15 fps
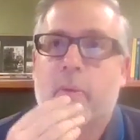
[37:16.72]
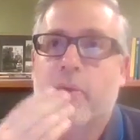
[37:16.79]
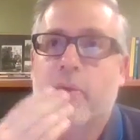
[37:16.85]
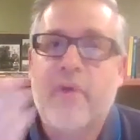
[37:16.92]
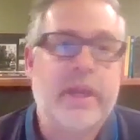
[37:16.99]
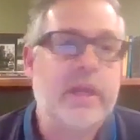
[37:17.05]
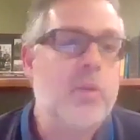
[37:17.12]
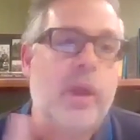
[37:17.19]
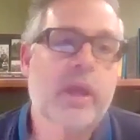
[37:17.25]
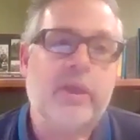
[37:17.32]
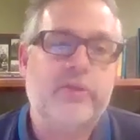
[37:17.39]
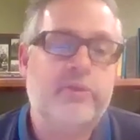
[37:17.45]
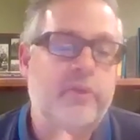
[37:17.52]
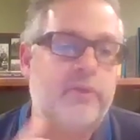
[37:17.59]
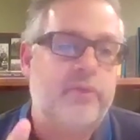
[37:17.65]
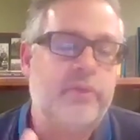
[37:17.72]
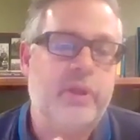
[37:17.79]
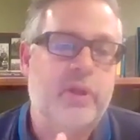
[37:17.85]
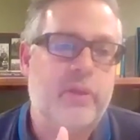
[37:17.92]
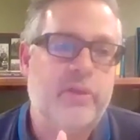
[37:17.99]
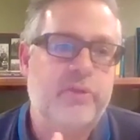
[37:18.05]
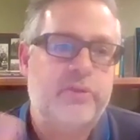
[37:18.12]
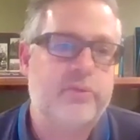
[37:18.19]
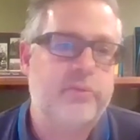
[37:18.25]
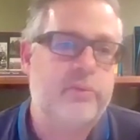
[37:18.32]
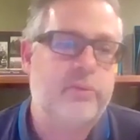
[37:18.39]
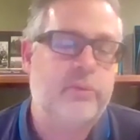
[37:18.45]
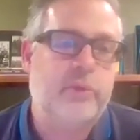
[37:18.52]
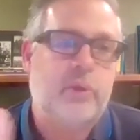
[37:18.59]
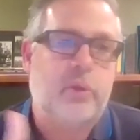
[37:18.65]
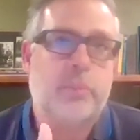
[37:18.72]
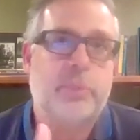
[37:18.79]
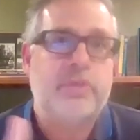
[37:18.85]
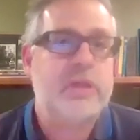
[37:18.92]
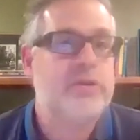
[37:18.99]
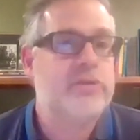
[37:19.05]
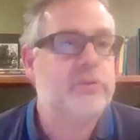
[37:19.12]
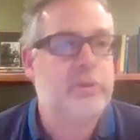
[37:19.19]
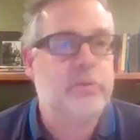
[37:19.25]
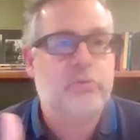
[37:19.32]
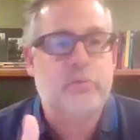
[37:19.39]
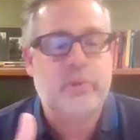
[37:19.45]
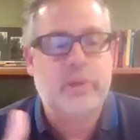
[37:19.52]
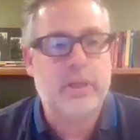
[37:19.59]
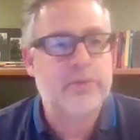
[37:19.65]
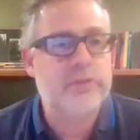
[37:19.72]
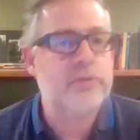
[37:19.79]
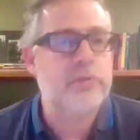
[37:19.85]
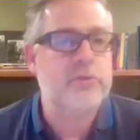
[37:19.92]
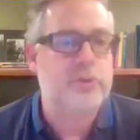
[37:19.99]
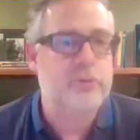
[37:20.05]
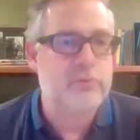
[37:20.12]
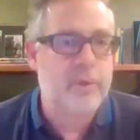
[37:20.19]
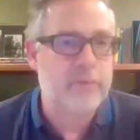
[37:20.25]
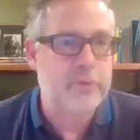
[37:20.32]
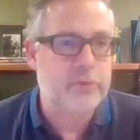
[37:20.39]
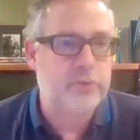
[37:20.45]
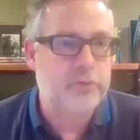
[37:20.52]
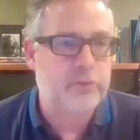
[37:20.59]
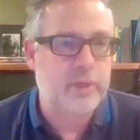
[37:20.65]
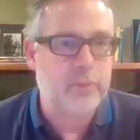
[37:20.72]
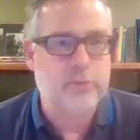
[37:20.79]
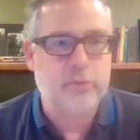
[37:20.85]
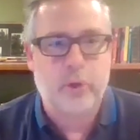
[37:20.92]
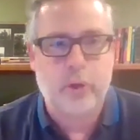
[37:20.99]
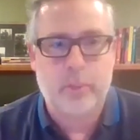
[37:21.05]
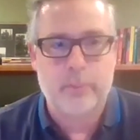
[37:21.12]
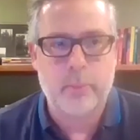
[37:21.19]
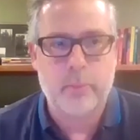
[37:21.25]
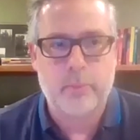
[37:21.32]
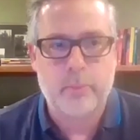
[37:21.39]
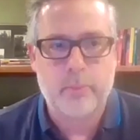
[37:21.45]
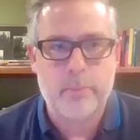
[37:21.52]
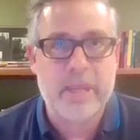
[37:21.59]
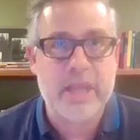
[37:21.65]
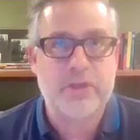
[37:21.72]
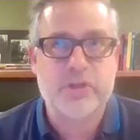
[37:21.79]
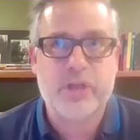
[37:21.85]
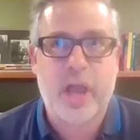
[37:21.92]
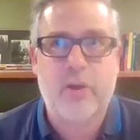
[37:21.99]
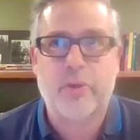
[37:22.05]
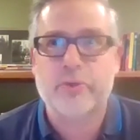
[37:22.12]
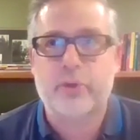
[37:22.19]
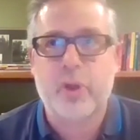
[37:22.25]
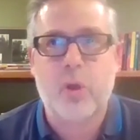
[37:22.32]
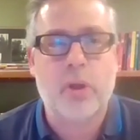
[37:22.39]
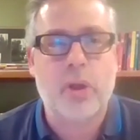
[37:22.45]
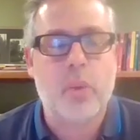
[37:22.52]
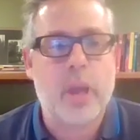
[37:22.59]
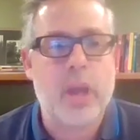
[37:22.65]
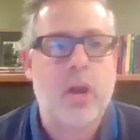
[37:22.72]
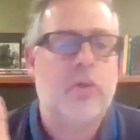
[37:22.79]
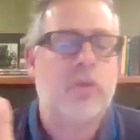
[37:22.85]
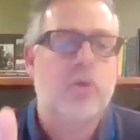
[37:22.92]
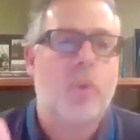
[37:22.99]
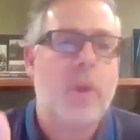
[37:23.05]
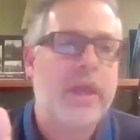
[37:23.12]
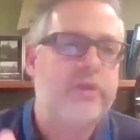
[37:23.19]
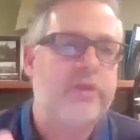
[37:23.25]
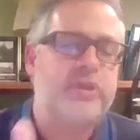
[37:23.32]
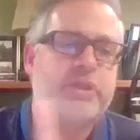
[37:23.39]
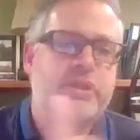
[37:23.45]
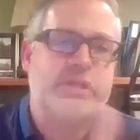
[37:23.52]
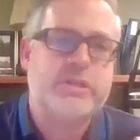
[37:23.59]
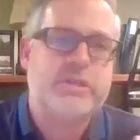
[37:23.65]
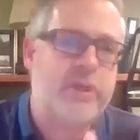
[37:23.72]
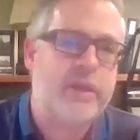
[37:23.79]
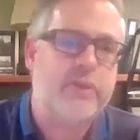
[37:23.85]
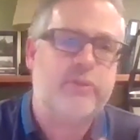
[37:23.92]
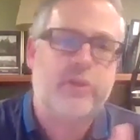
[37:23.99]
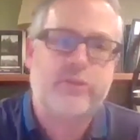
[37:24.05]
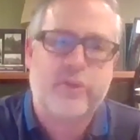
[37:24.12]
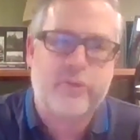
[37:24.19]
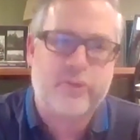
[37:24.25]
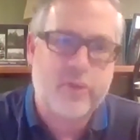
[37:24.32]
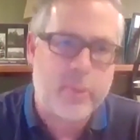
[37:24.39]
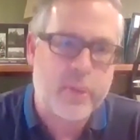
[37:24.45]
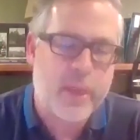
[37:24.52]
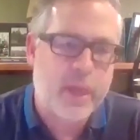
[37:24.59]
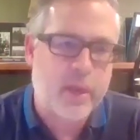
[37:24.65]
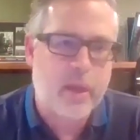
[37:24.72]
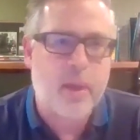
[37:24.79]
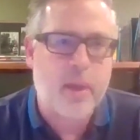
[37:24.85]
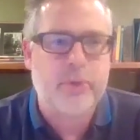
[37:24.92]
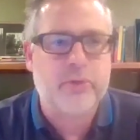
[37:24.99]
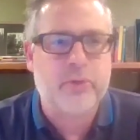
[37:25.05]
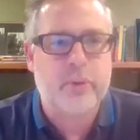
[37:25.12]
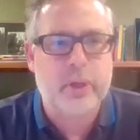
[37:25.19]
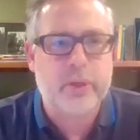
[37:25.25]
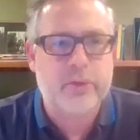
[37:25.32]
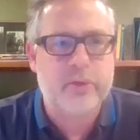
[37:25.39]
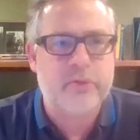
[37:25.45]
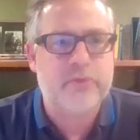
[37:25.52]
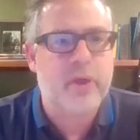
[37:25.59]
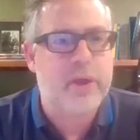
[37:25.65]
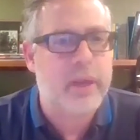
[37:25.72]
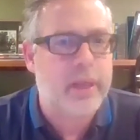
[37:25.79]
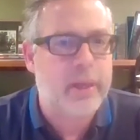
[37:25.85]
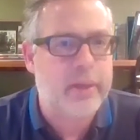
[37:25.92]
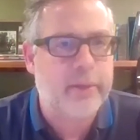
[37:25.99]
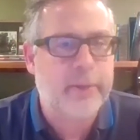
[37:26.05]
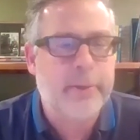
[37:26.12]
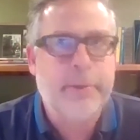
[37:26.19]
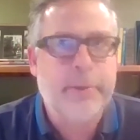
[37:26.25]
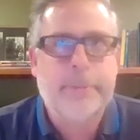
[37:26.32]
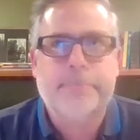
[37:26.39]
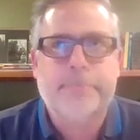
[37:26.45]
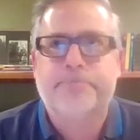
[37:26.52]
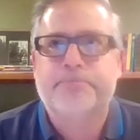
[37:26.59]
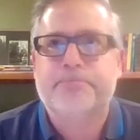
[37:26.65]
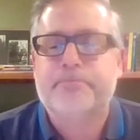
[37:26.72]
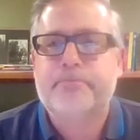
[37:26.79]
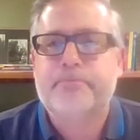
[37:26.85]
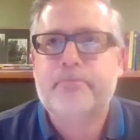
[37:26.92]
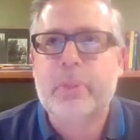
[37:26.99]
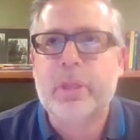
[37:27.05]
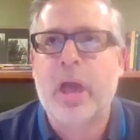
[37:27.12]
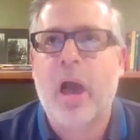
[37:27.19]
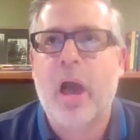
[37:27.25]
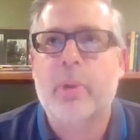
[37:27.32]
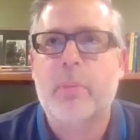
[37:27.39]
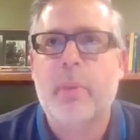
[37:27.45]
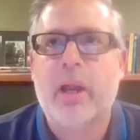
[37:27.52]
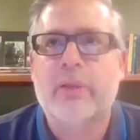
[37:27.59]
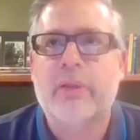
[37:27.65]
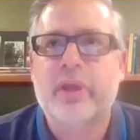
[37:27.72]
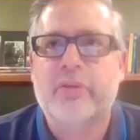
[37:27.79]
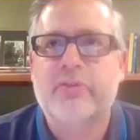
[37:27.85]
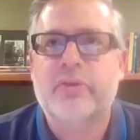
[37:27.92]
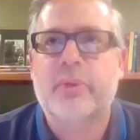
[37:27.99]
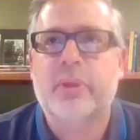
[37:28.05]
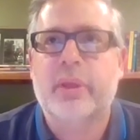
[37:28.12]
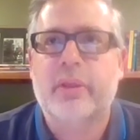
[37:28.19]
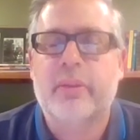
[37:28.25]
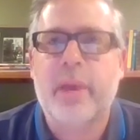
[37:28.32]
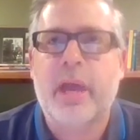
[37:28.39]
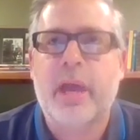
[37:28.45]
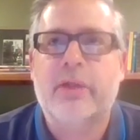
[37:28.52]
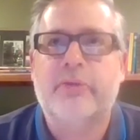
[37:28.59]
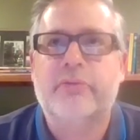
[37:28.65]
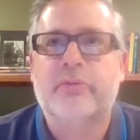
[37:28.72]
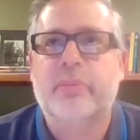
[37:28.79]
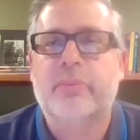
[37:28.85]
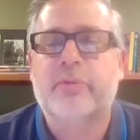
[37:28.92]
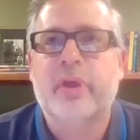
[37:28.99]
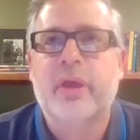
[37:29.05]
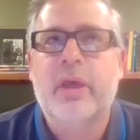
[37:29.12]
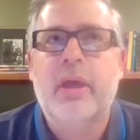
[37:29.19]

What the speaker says: Finding ways, if, these, potentially institutional revenue streams are being challenged or going away, are there ways to transition some of that opportunity to the front end and monetize some of the manuscripts?